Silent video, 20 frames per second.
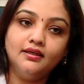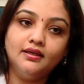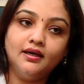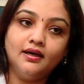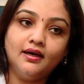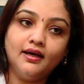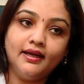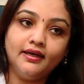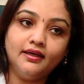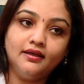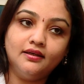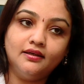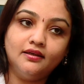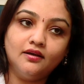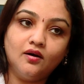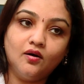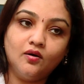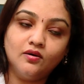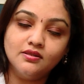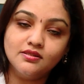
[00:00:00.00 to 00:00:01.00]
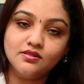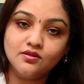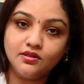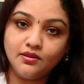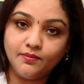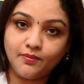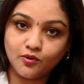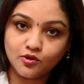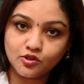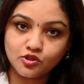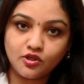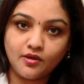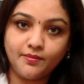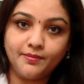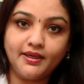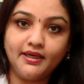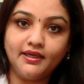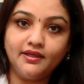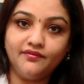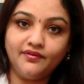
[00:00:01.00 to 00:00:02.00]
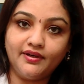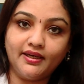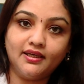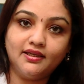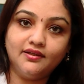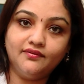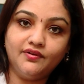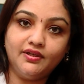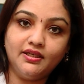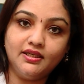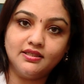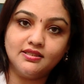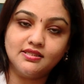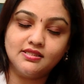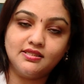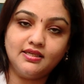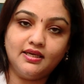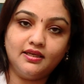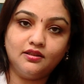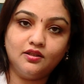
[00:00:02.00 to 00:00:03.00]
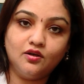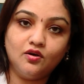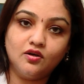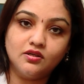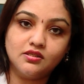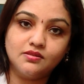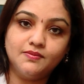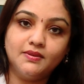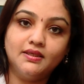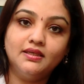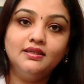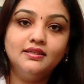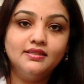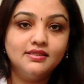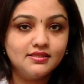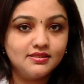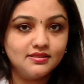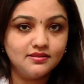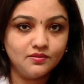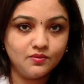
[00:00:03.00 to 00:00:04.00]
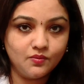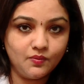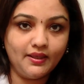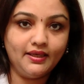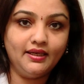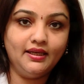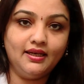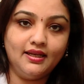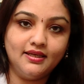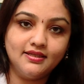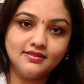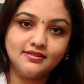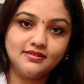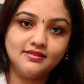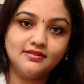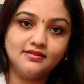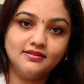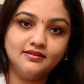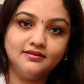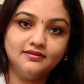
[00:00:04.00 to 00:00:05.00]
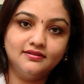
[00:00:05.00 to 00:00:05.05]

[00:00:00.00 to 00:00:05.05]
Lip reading: And also the post-operative recovery and stay in the hospital is very less.